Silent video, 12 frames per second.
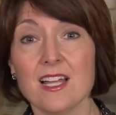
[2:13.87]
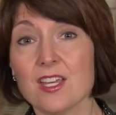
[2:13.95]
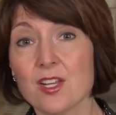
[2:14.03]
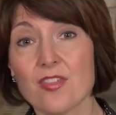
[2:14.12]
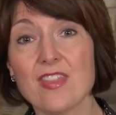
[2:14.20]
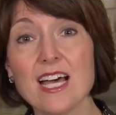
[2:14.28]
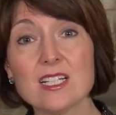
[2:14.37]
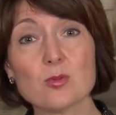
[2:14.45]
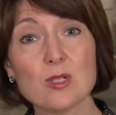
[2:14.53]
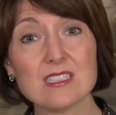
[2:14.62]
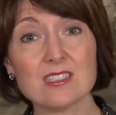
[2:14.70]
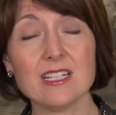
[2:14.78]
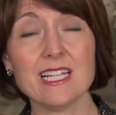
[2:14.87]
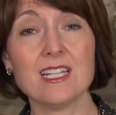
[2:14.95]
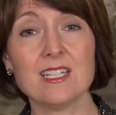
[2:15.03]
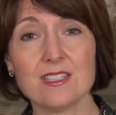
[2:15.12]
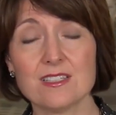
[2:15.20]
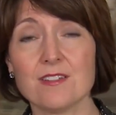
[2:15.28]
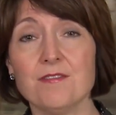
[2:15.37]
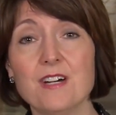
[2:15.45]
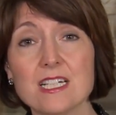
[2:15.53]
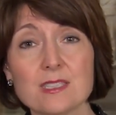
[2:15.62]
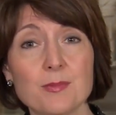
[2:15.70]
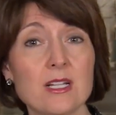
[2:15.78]
That is what is leading to this
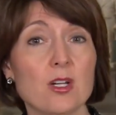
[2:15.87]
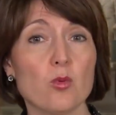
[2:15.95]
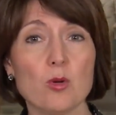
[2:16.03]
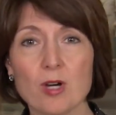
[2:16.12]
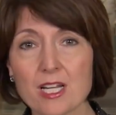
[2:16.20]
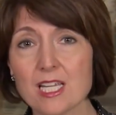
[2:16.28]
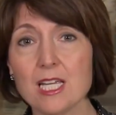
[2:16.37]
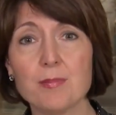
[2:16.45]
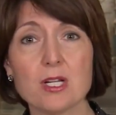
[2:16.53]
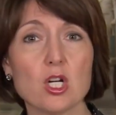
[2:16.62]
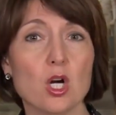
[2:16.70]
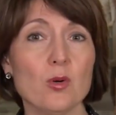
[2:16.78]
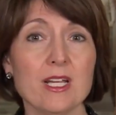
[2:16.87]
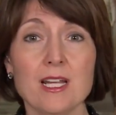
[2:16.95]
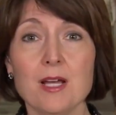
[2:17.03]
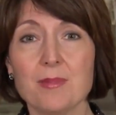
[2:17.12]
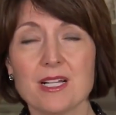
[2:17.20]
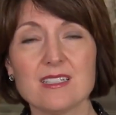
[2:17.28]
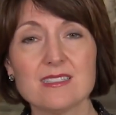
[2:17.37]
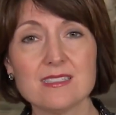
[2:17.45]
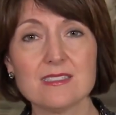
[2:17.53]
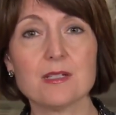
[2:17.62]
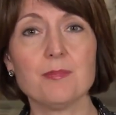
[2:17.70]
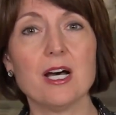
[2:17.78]
investment. We want to keep it going because this
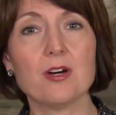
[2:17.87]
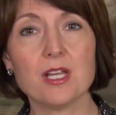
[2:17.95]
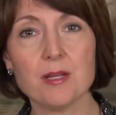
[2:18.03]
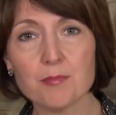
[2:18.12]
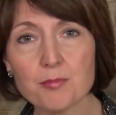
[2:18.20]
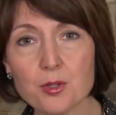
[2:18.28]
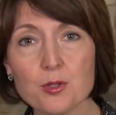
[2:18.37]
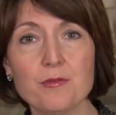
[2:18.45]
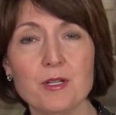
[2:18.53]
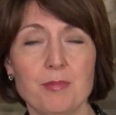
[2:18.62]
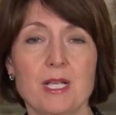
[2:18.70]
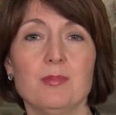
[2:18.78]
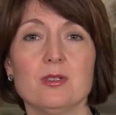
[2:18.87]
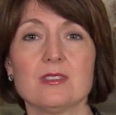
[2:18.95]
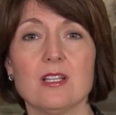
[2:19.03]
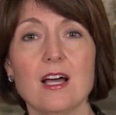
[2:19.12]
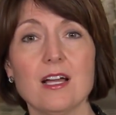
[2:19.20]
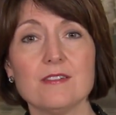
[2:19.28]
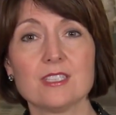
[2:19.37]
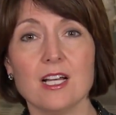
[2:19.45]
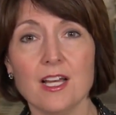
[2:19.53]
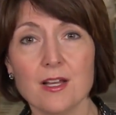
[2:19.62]
is about improving people's lives.